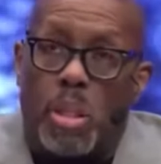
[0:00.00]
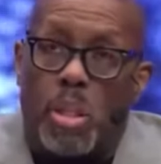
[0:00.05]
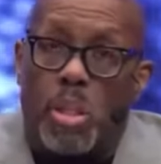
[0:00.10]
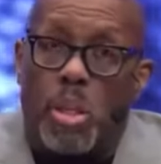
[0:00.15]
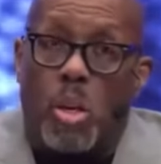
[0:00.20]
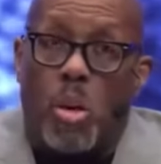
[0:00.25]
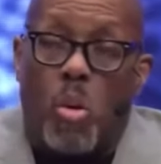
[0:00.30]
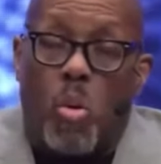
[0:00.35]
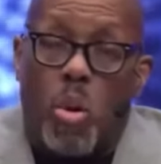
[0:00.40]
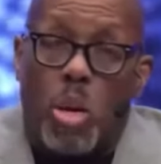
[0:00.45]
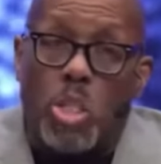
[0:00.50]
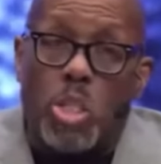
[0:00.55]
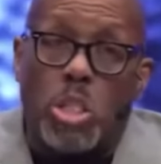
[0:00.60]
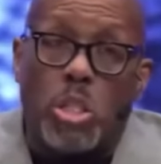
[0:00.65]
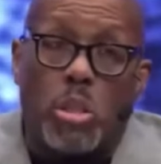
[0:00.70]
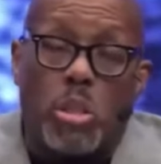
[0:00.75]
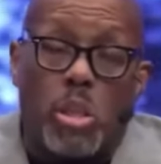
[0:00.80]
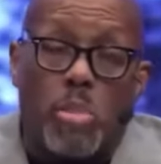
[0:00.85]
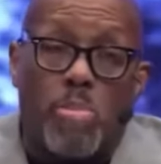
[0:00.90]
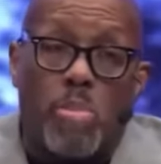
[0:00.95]
The
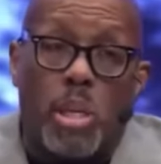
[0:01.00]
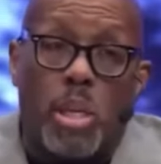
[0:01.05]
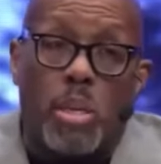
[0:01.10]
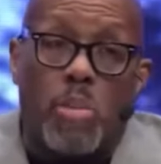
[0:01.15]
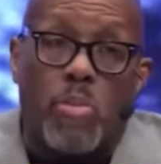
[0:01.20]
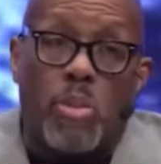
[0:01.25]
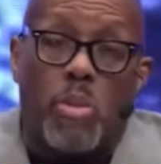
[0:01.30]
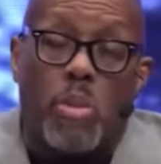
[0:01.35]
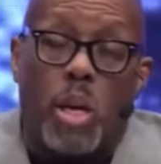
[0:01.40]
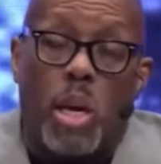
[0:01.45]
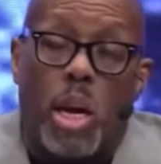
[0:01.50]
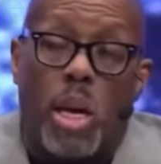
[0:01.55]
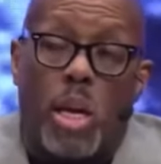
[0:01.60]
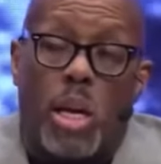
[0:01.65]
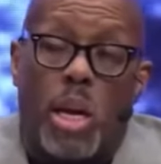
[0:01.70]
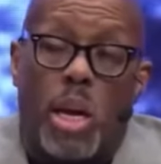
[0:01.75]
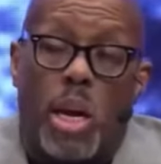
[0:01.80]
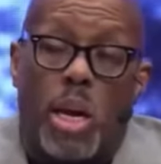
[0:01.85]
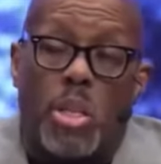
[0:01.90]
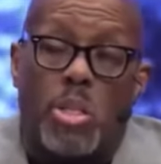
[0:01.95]
question that many of you got
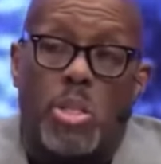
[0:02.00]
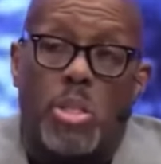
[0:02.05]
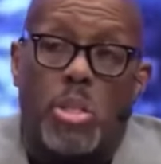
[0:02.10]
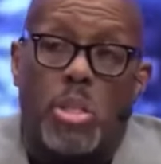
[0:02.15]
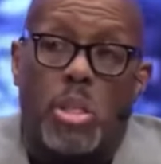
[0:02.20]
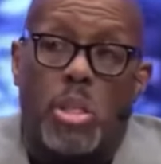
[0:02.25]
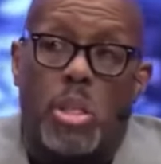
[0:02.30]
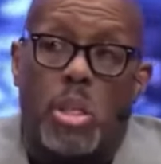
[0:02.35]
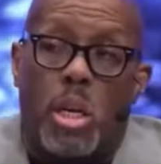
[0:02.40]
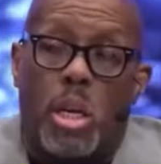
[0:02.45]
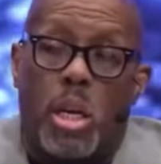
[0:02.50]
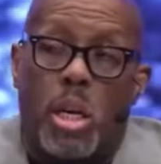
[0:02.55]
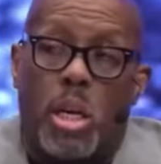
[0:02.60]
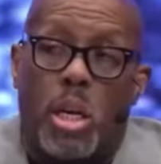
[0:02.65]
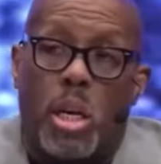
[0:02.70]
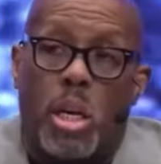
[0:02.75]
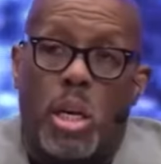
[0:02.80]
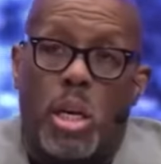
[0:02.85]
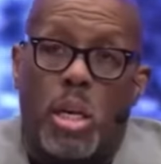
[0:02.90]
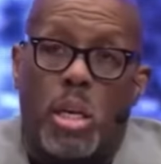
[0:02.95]
to answer today
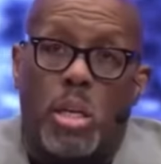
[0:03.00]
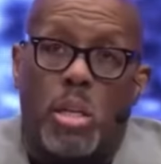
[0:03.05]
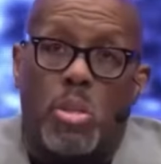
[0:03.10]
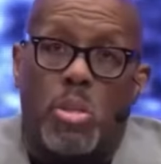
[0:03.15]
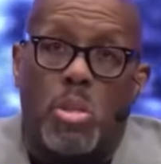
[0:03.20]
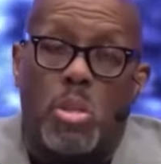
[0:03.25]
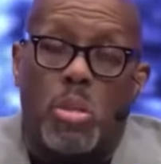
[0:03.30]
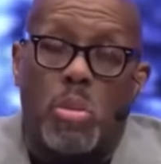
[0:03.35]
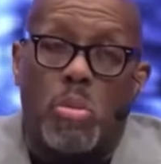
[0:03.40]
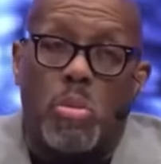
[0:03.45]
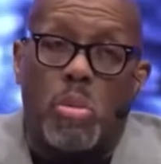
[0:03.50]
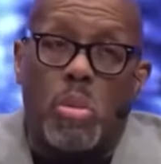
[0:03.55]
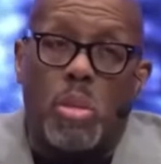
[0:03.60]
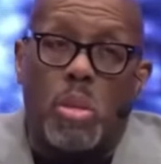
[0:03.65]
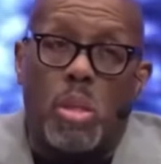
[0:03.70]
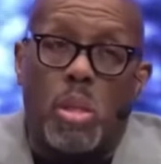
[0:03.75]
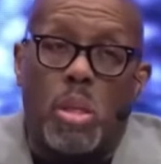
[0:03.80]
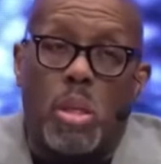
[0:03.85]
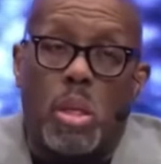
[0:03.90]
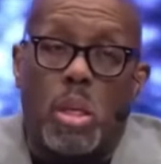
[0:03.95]
is
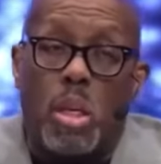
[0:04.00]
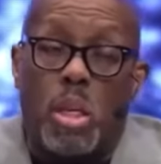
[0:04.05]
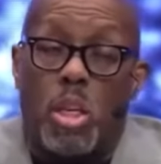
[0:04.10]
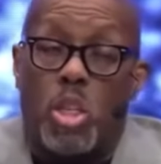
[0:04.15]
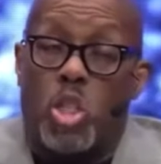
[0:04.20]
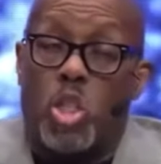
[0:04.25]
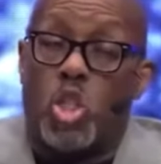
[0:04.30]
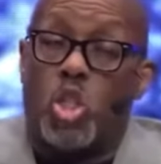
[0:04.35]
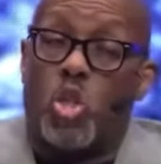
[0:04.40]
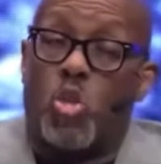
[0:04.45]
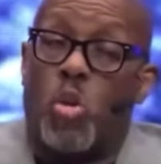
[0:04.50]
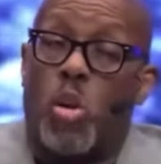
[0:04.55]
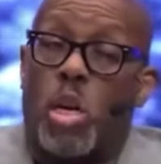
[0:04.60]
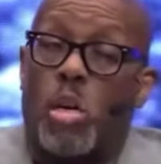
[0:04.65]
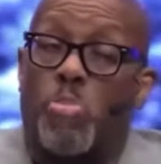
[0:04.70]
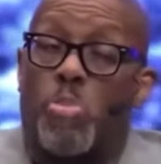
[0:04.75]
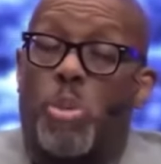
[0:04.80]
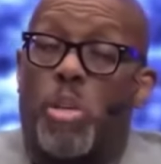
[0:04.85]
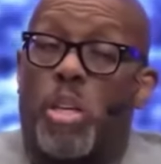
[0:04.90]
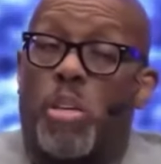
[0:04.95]
Is
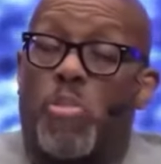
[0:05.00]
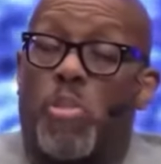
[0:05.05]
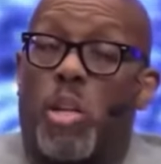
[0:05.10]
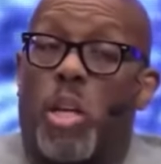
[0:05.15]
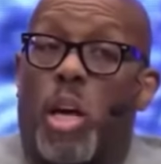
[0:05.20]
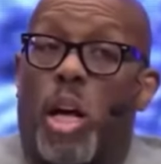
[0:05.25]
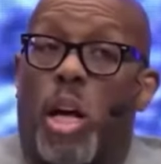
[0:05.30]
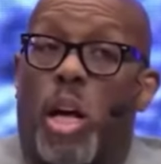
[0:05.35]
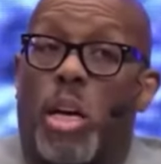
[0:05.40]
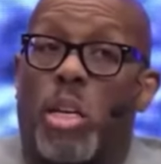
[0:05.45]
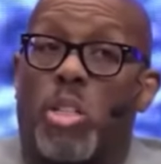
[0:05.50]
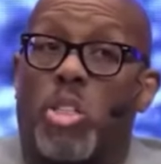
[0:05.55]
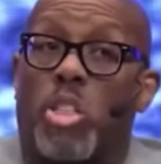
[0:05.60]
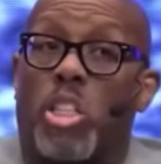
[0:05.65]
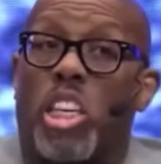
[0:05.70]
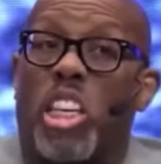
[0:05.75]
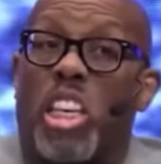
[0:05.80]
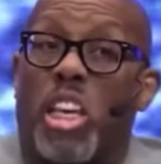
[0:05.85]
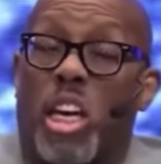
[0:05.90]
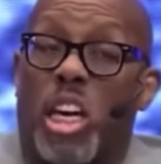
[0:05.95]
Trump of God's
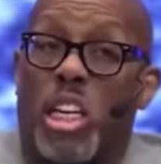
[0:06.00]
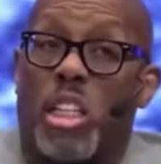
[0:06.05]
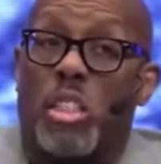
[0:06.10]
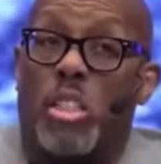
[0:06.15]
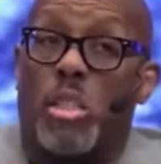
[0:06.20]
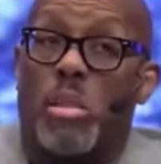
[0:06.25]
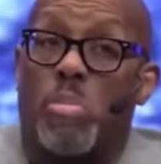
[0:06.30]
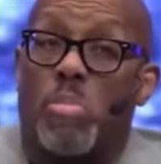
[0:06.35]
kingdom?